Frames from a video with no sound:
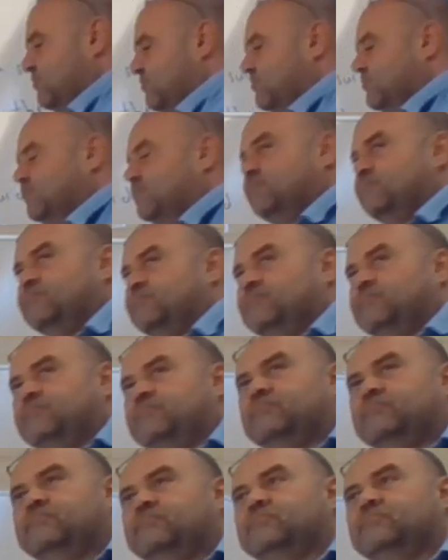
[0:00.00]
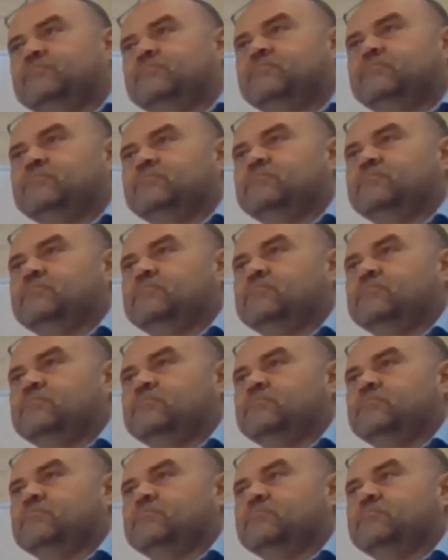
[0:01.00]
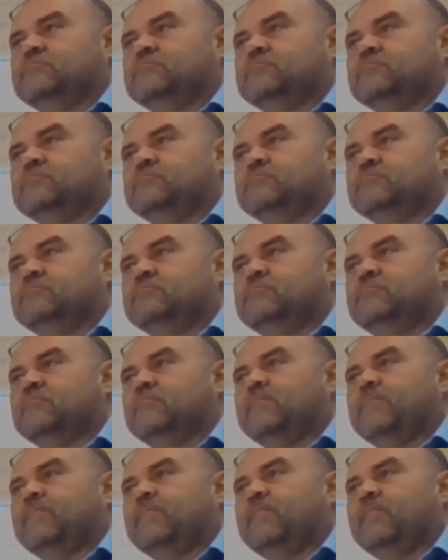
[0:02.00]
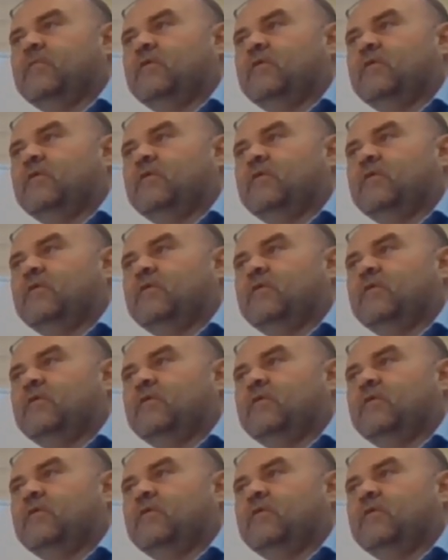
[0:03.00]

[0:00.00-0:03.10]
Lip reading: (no one is talking)